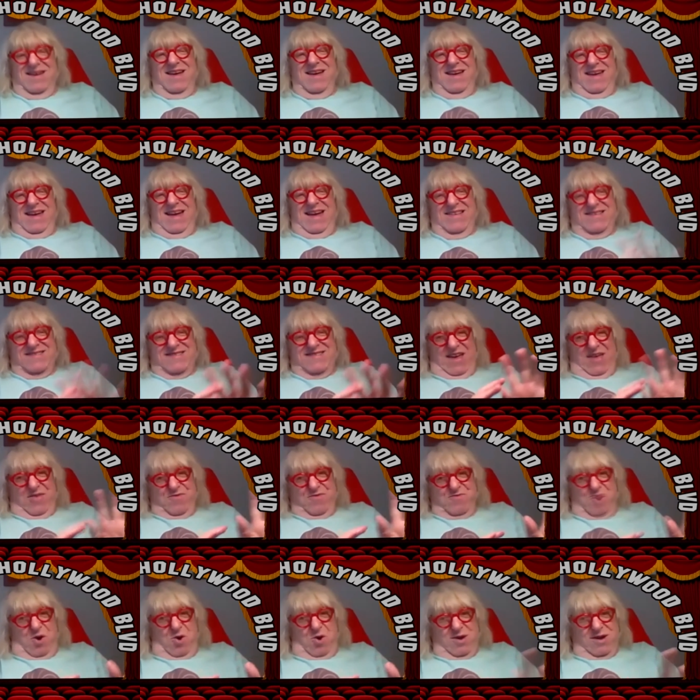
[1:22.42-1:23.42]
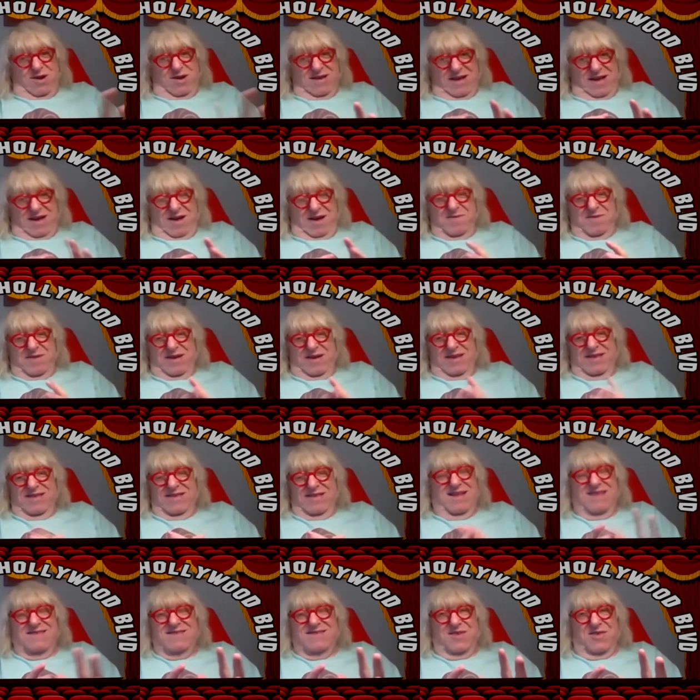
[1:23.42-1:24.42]
he had Seth Rogen come in,
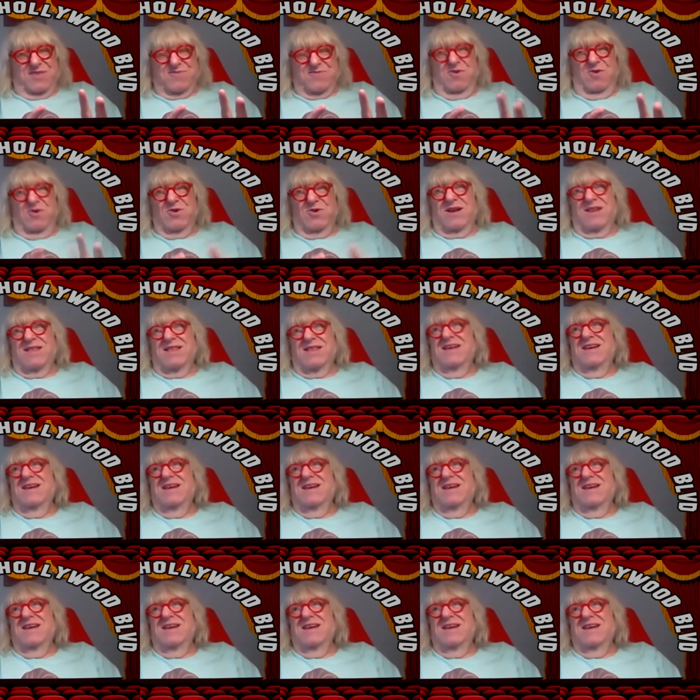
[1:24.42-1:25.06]
not Seth Rogen,